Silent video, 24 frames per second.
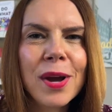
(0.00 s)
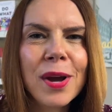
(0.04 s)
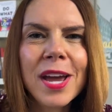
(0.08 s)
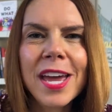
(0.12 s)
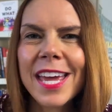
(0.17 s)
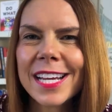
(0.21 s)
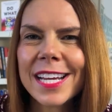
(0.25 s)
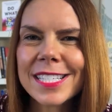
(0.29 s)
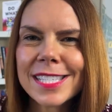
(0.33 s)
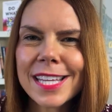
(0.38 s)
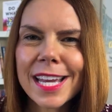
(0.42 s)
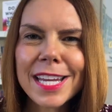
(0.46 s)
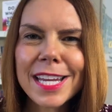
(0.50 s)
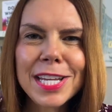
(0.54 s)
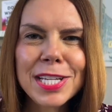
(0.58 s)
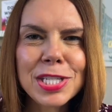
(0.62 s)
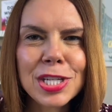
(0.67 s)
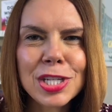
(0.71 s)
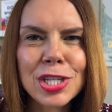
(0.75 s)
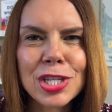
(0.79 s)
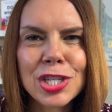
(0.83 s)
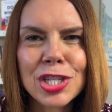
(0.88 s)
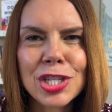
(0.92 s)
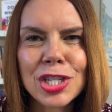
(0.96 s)
excited
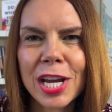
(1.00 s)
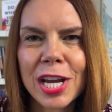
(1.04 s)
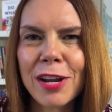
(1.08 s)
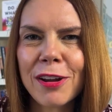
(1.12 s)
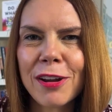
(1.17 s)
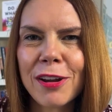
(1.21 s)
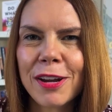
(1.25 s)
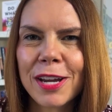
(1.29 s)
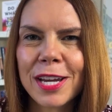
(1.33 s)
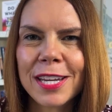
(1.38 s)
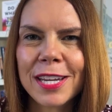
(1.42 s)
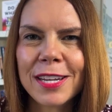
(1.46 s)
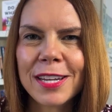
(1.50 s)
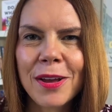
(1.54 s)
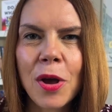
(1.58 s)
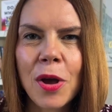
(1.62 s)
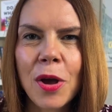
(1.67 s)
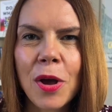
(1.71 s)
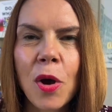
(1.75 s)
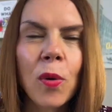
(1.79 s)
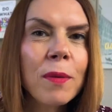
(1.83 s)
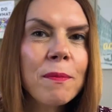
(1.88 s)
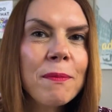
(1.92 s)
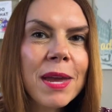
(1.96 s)
to share it.
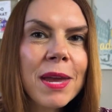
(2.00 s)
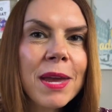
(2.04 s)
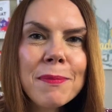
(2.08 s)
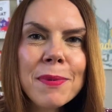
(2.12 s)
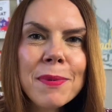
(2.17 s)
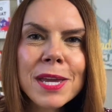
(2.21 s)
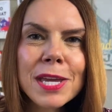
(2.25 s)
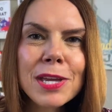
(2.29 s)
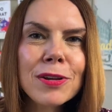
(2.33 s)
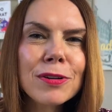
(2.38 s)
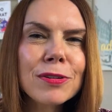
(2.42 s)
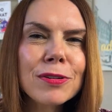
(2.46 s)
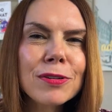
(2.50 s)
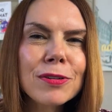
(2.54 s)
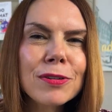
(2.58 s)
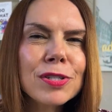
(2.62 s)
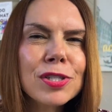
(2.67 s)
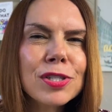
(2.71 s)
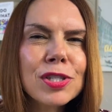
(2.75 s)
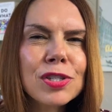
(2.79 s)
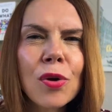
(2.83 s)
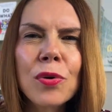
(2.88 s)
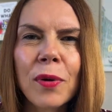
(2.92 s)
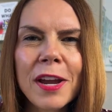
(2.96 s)
Or maybe you're
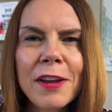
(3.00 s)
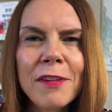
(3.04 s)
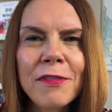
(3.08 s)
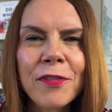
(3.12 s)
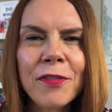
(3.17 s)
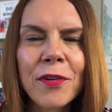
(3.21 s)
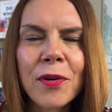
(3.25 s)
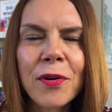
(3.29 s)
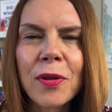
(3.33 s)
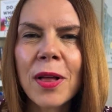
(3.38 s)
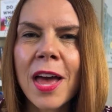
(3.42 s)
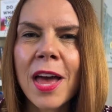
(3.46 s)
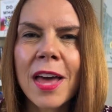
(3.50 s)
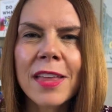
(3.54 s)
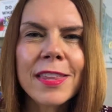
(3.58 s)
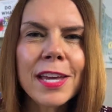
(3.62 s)
so grateful